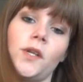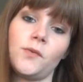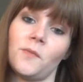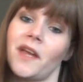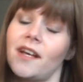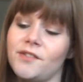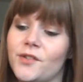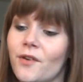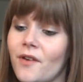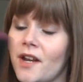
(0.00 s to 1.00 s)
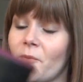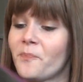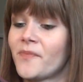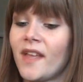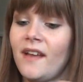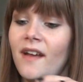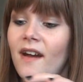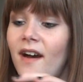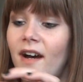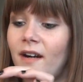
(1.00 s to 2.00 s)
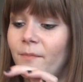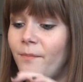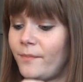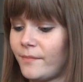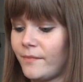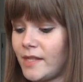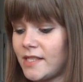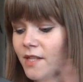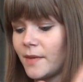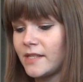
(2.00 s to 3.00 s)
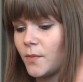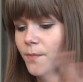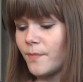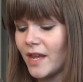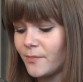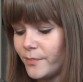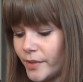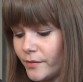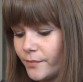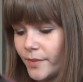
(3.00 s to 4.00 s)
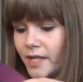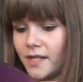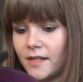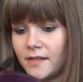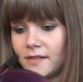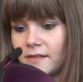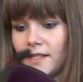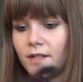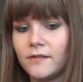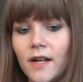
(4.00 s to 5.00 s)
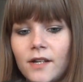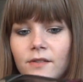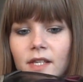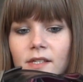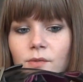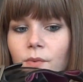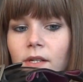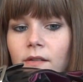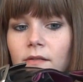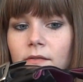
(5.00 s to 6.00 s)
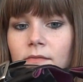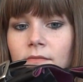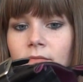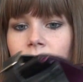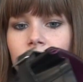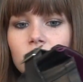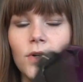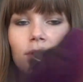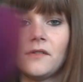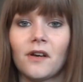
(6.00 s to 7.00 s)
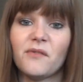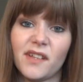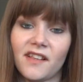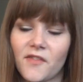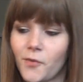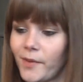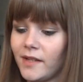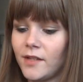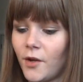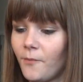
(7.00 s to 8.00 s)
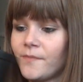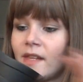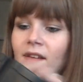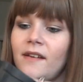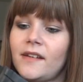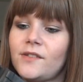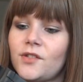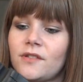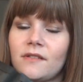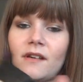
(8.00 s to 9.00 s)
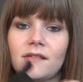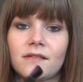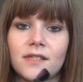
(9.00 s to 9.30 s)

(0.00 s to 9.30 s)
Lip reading: idea what my cats are doing right now. It's not the best made boot, but it is, you know, I don't think it's real, well, not real leather, but, you know, it's just not